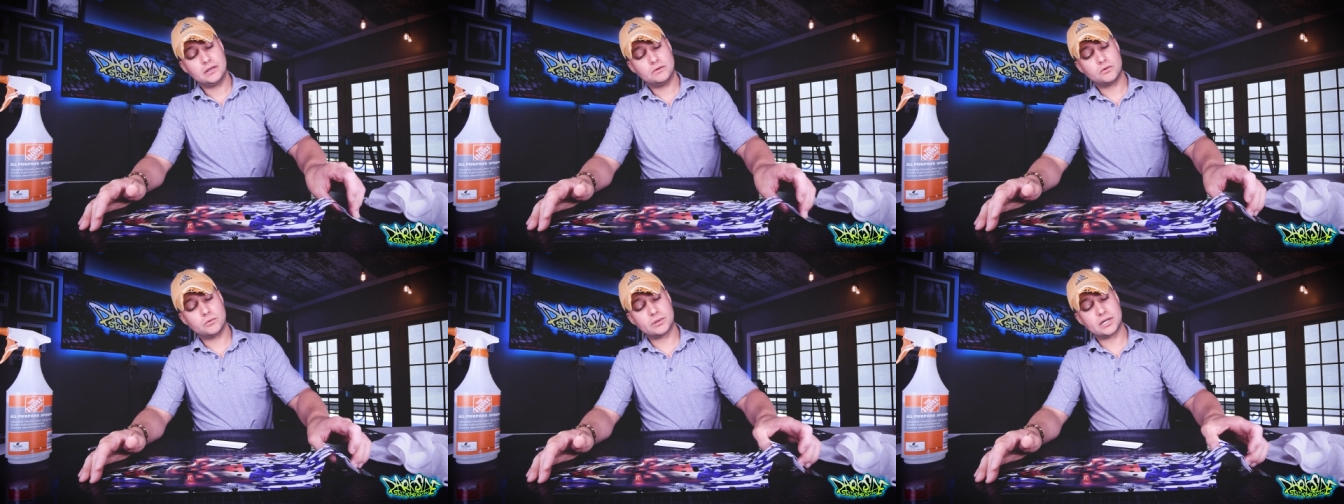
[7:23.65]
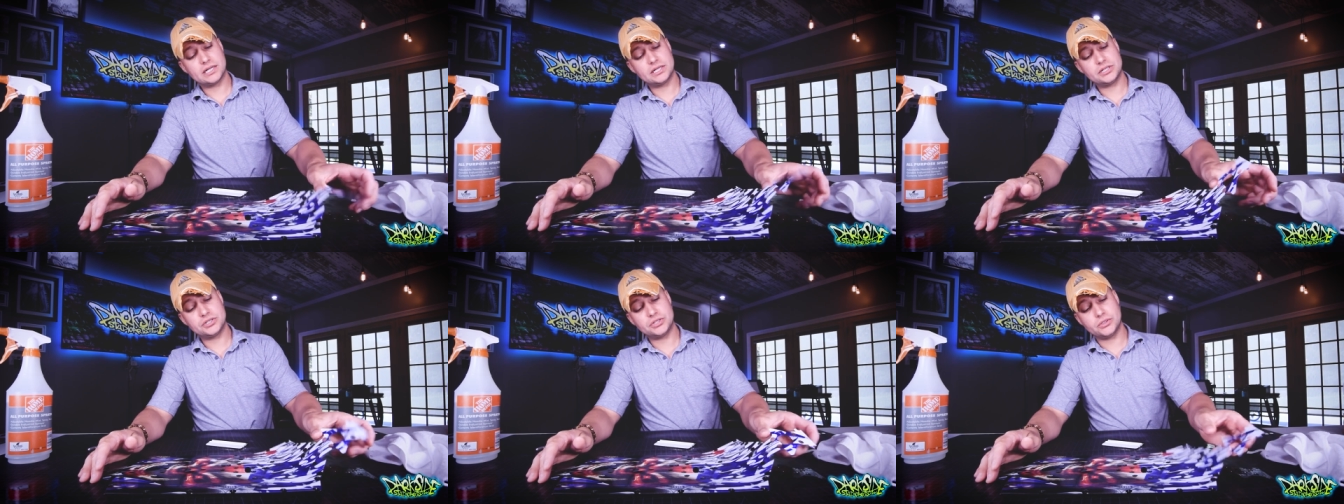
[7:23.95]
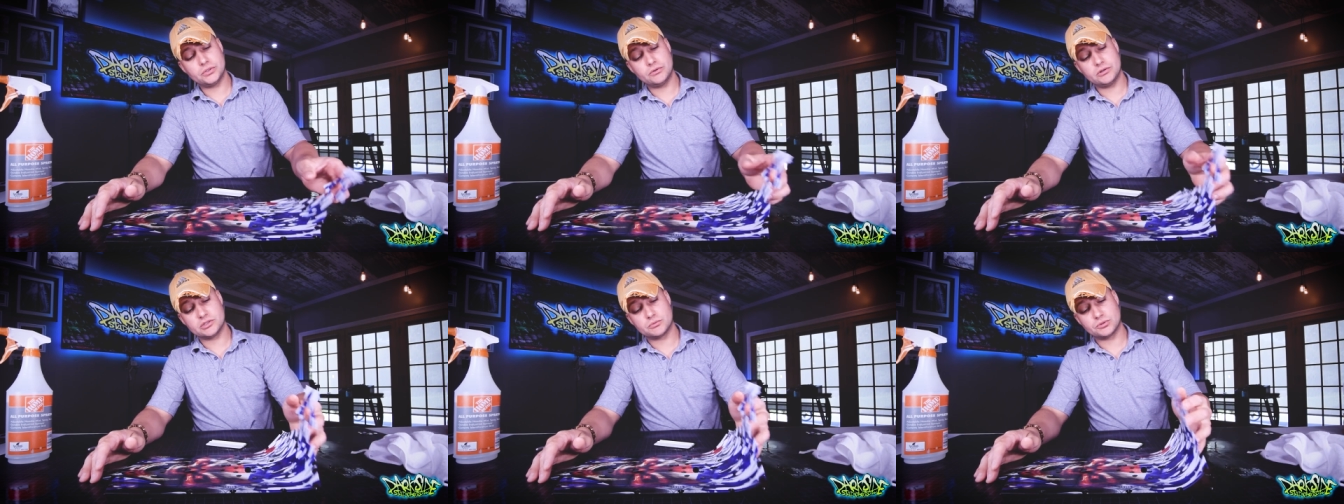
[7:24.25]
What we're gonna
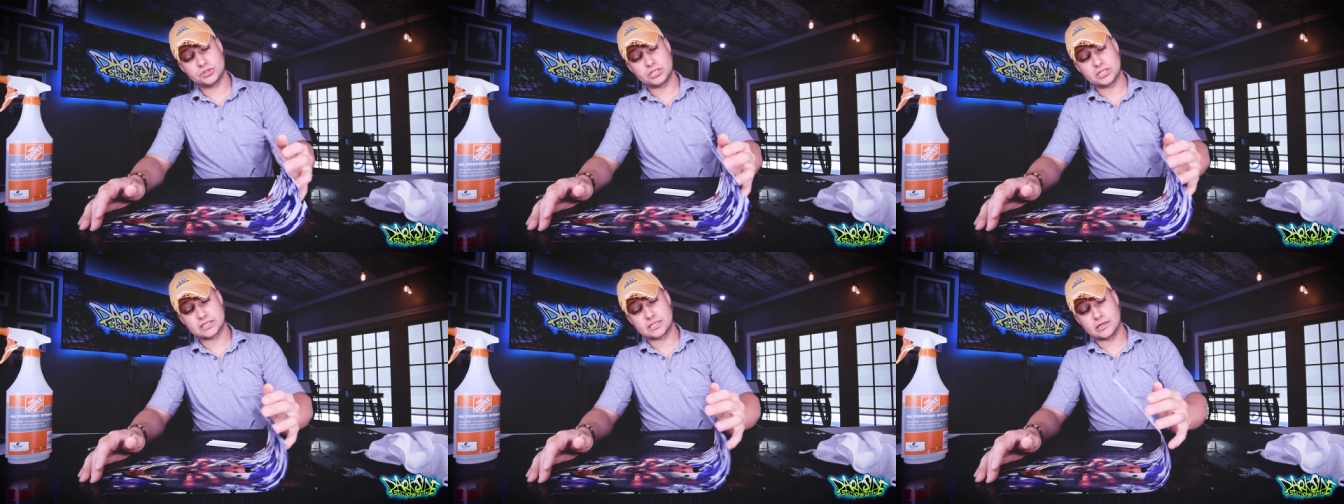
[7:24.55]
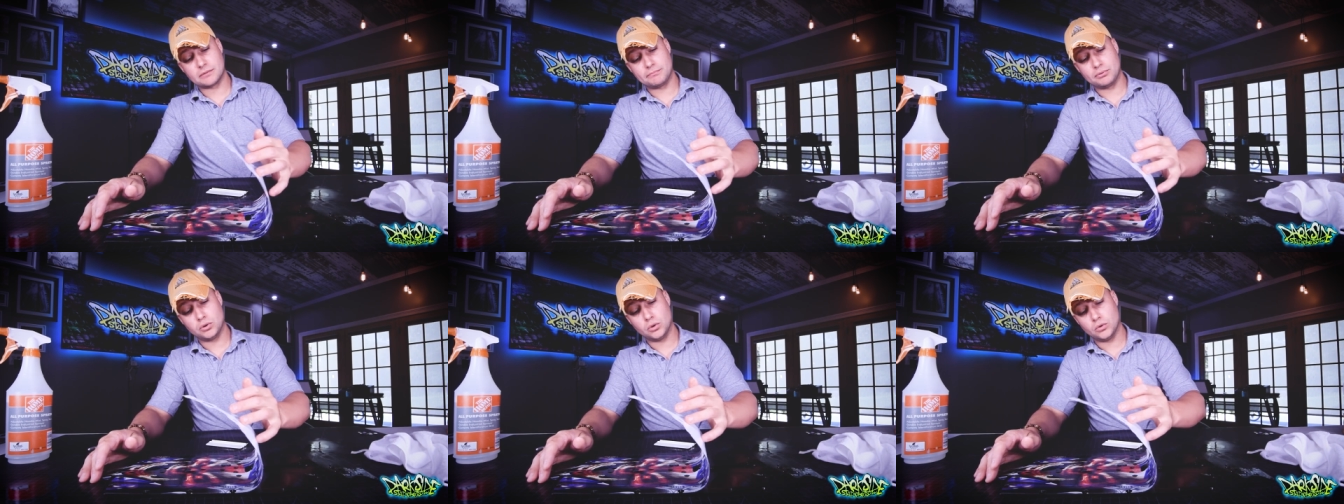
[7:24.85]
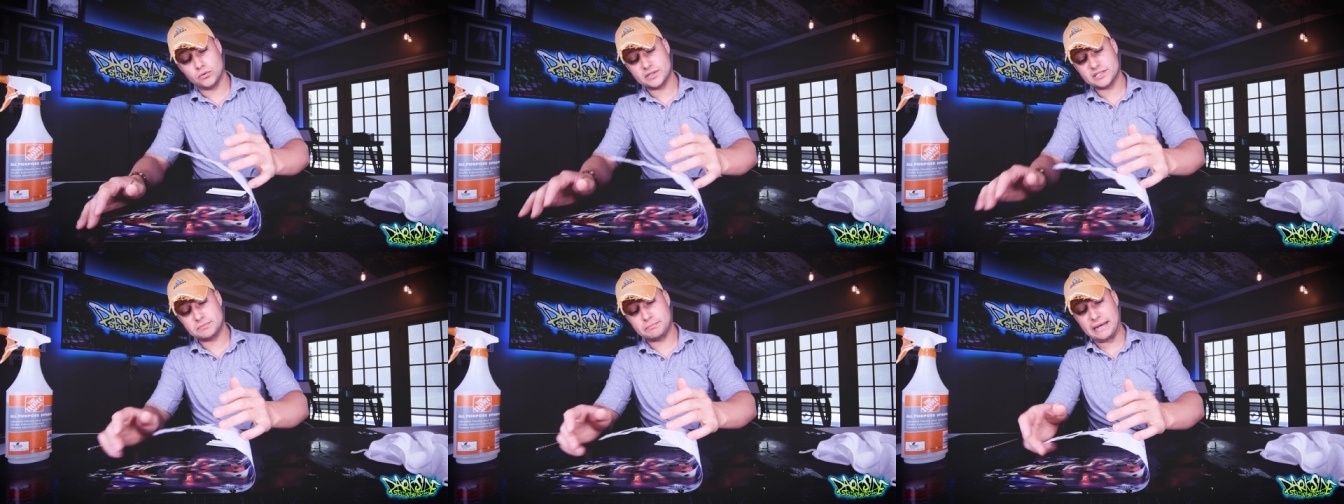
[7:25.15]
do is we're just gonna
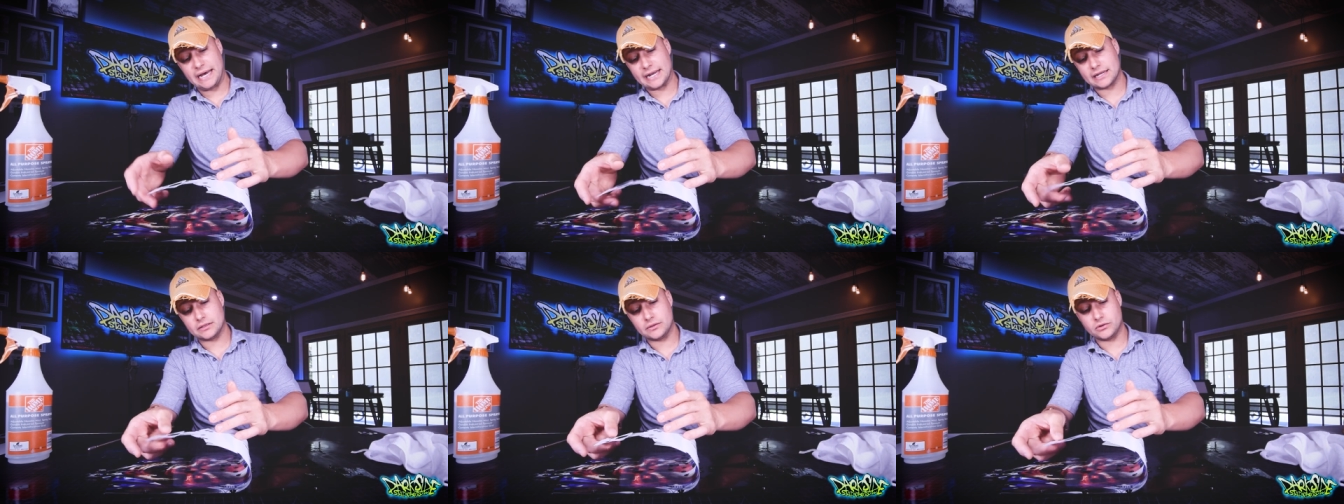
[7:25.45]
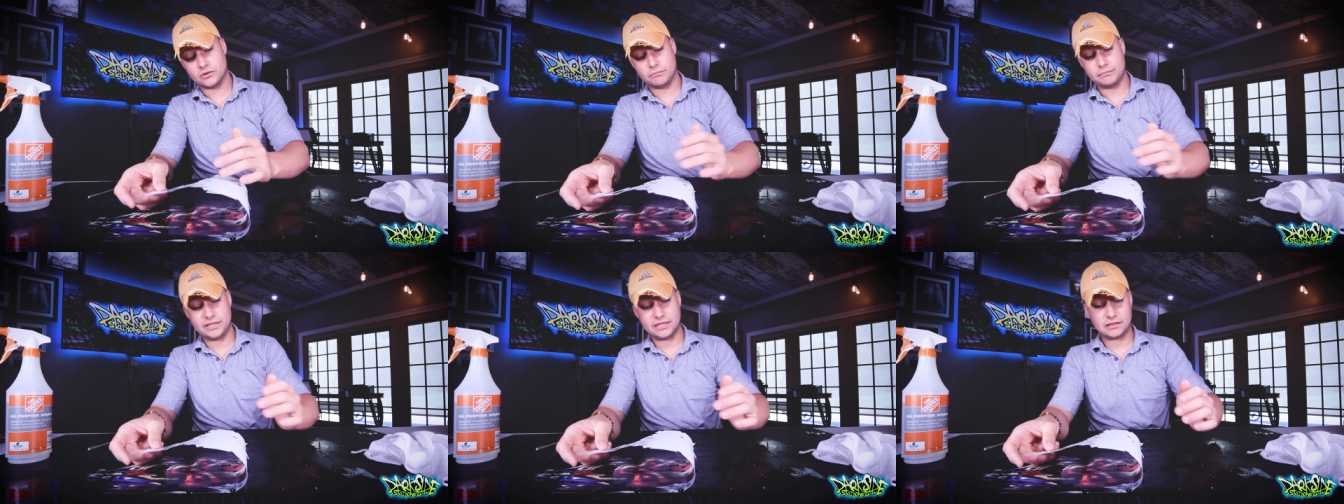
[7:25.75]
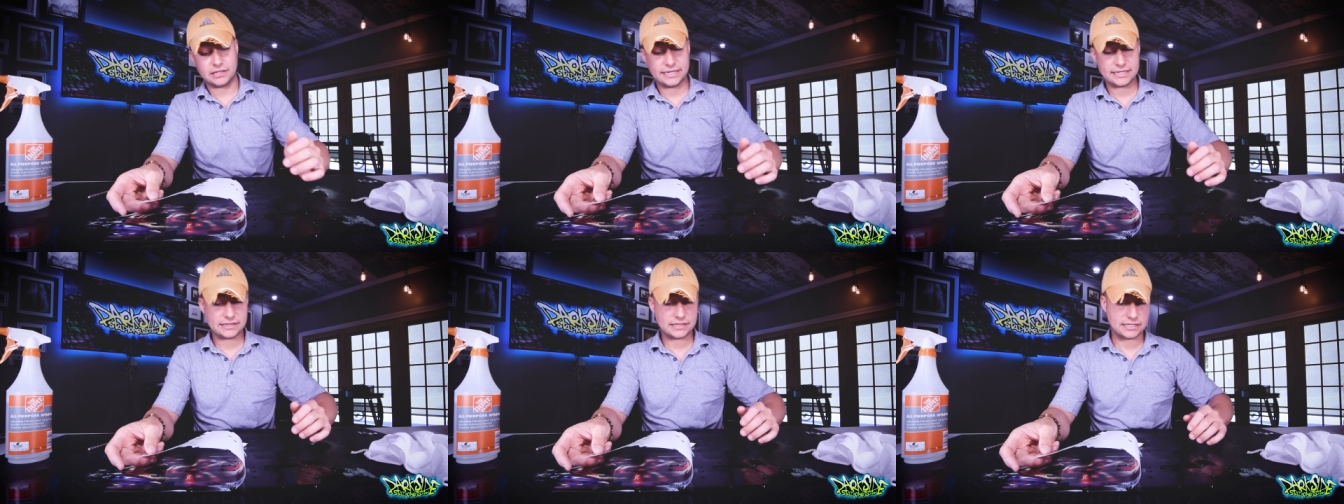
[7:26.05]
pull this back a little bit
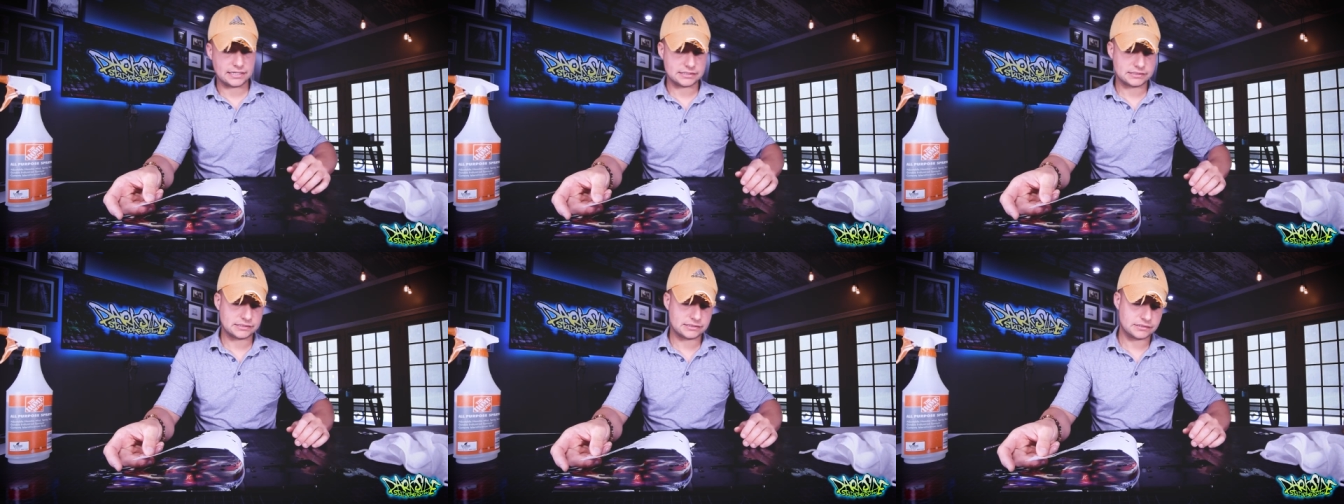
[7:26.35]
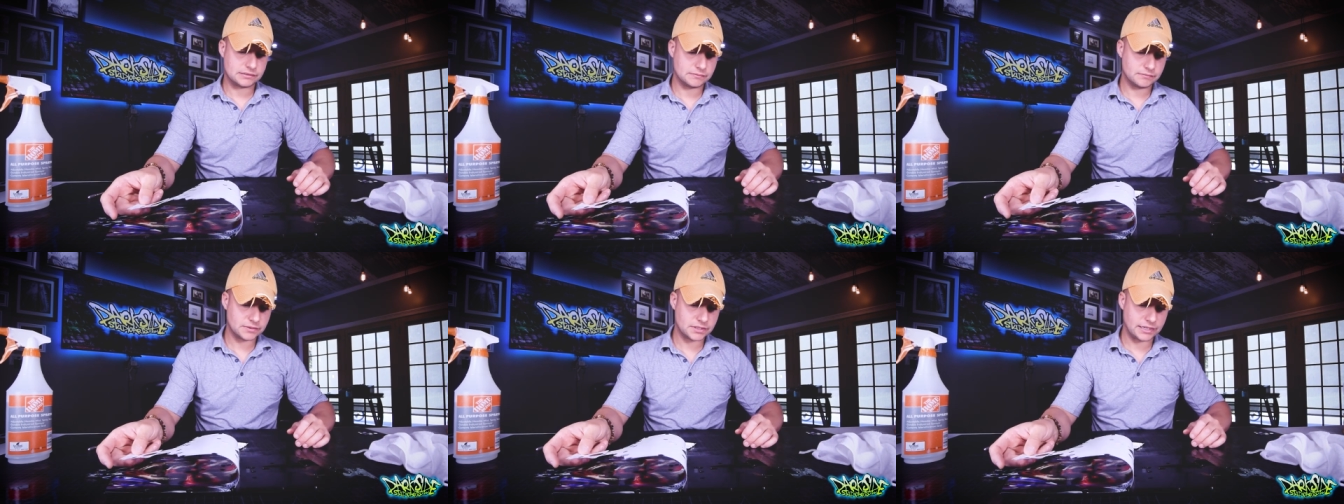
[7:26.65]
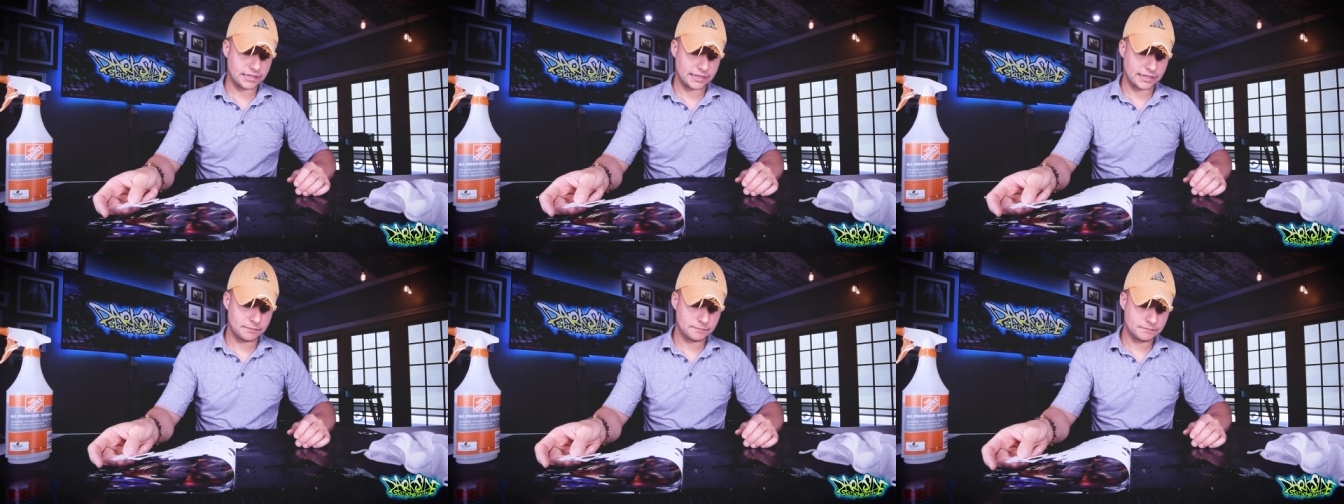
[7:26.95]
like this,
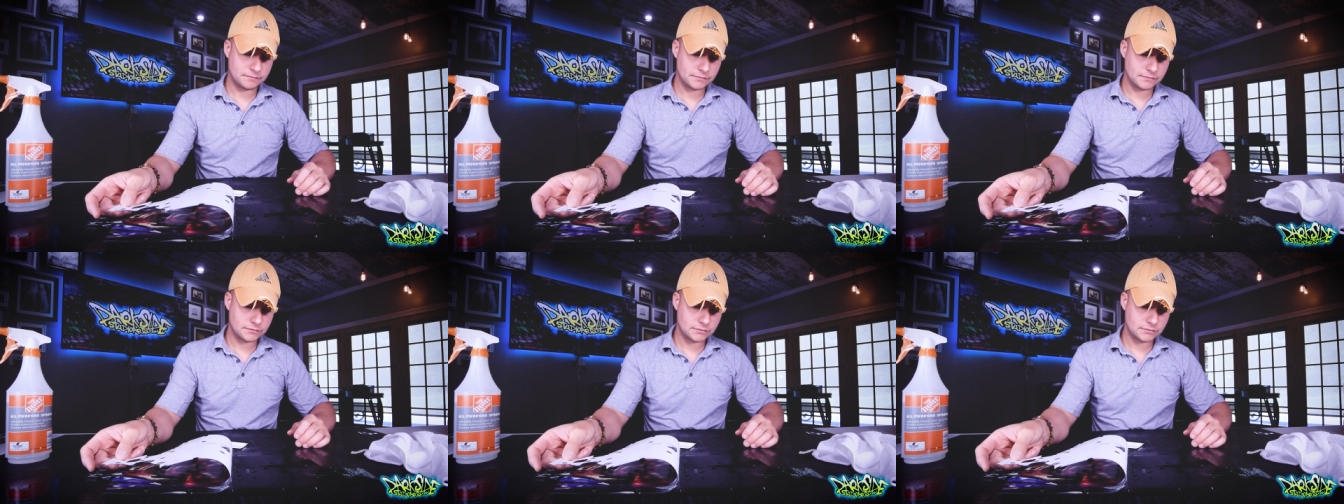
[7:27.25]
okay?